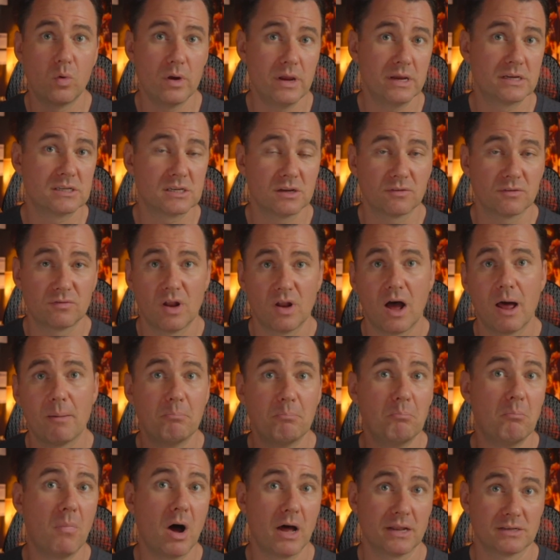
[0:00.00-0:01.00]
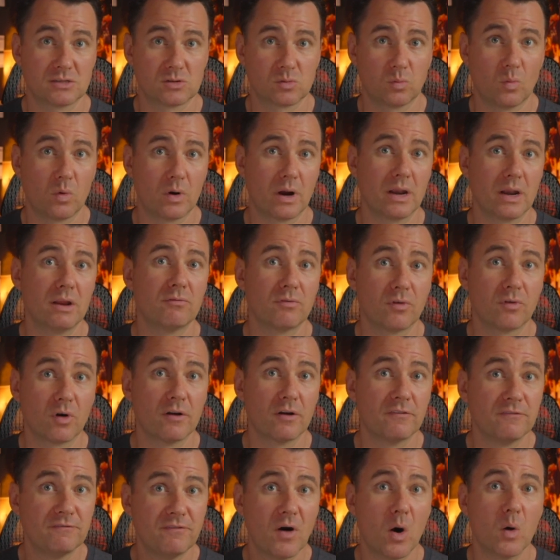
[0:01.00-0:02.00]
weeks, if not months, waiting
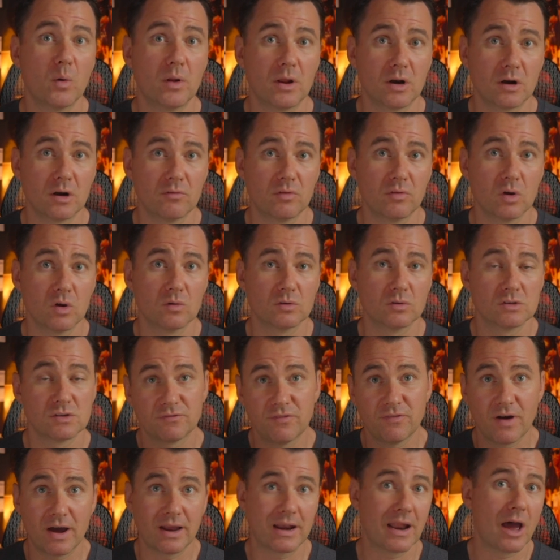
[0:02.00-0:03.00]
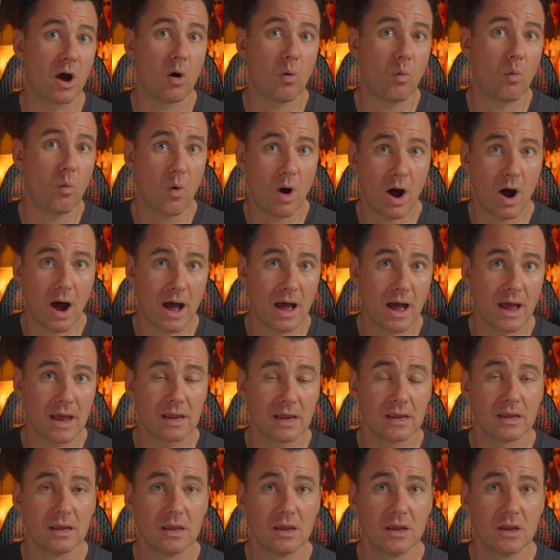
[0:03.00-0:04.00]
for a phone interview to find out
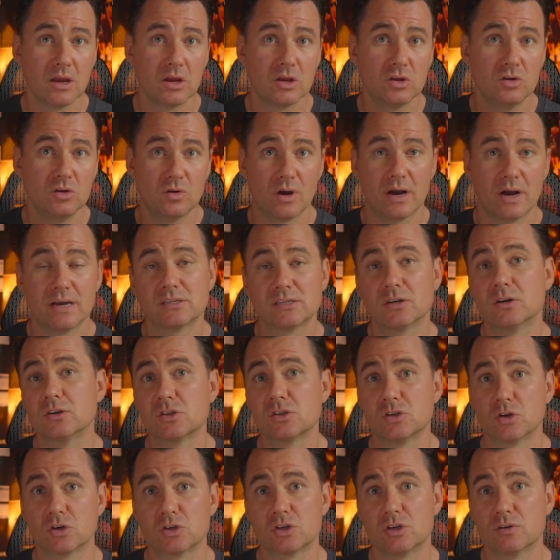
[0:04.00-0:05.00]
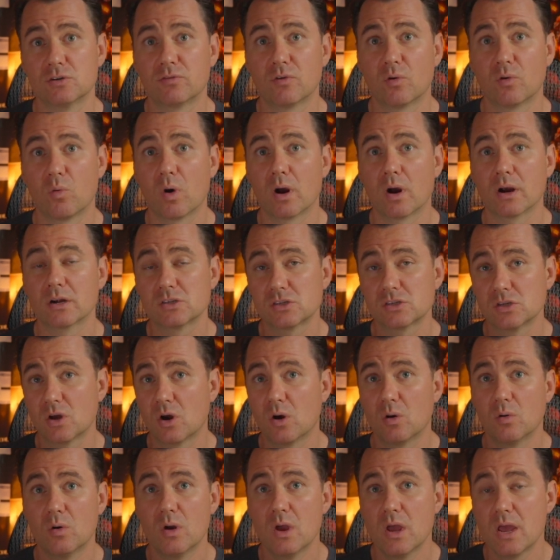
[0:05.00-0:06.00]
why you guys aren't searching for work.
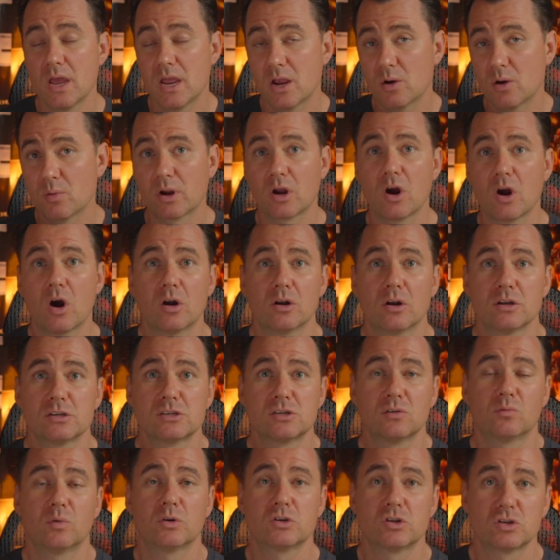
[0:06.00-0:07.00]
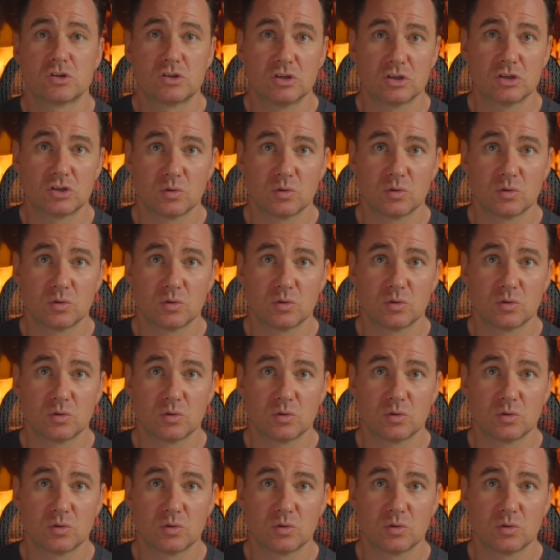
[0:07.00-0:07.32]
So irregardless of what your